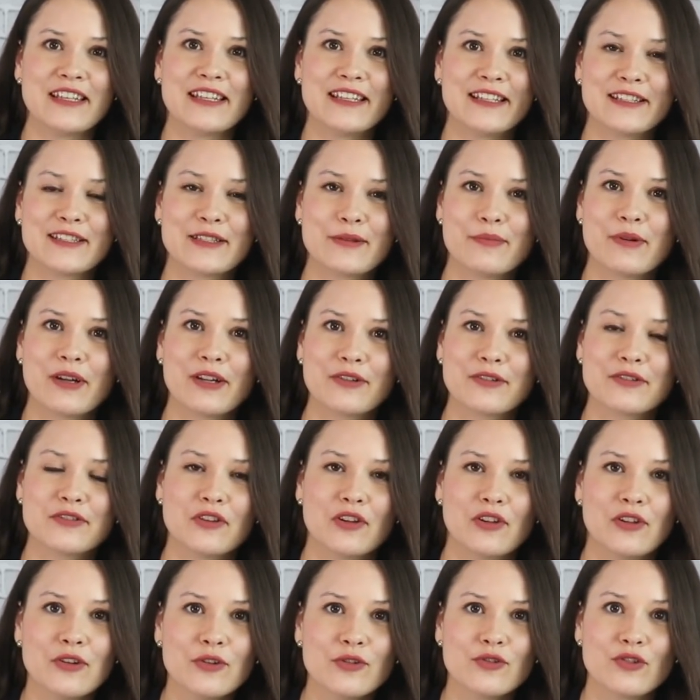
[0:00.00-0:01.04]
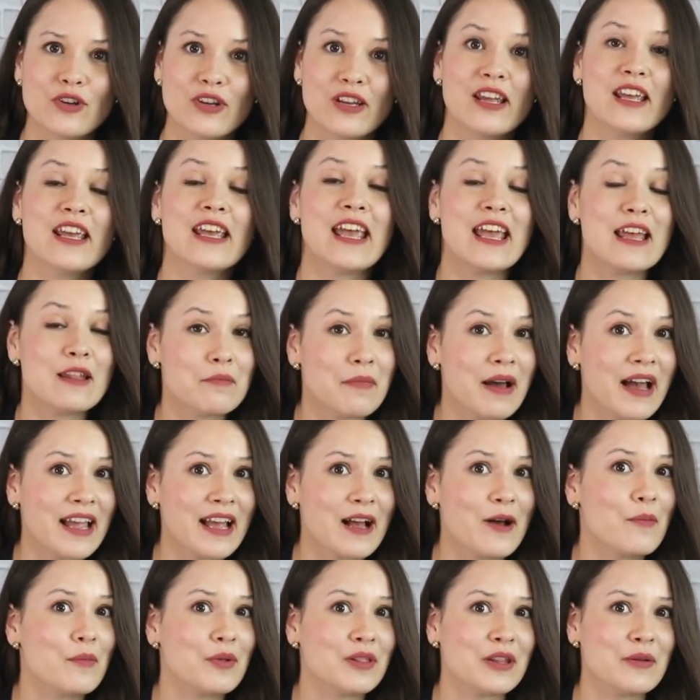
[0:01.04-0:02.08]
think it's a better solution, in my
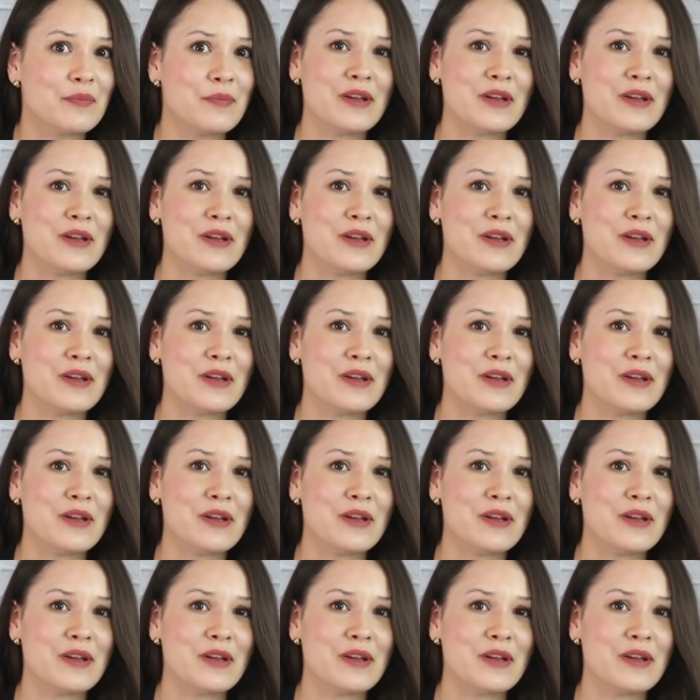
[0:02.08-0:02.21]
humble